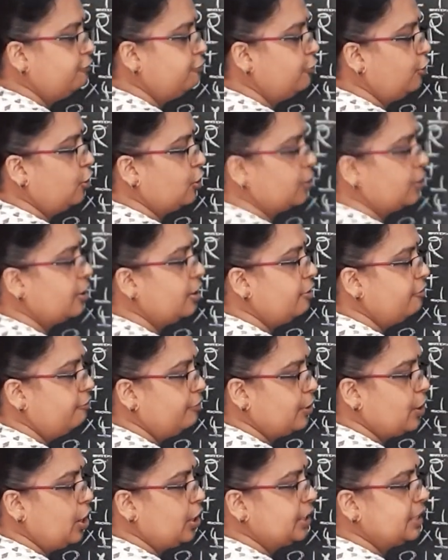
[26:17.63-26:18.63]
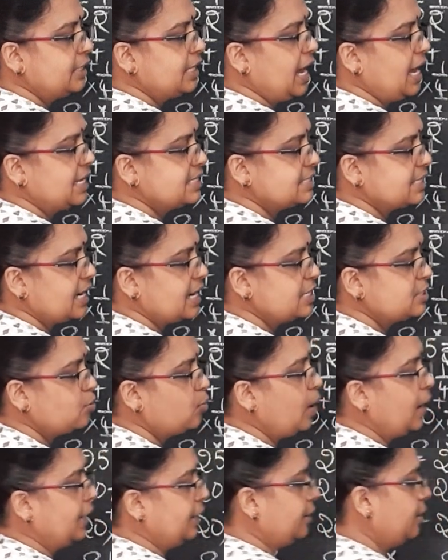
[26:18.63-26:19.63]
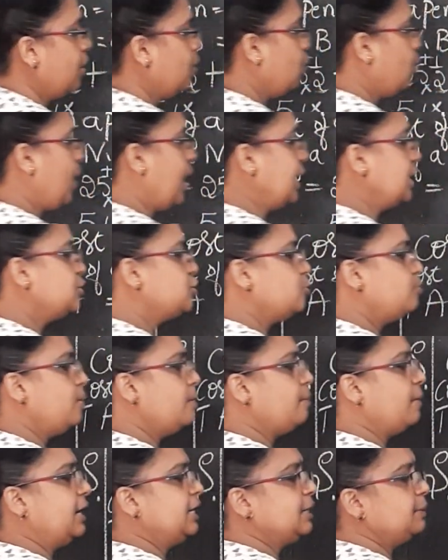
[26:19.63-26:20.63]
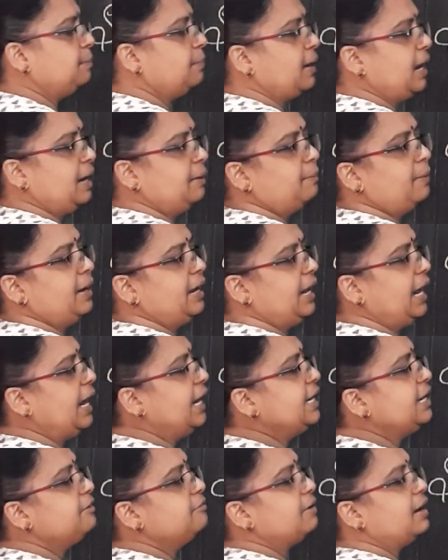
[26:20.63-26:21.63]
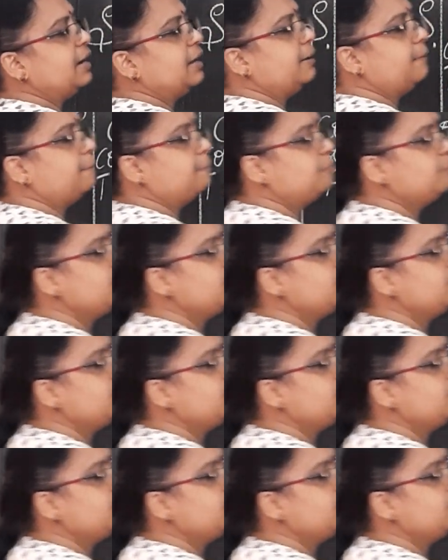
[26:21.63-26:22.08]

4. We got the answer as 1. 1 should be multiplied by 81.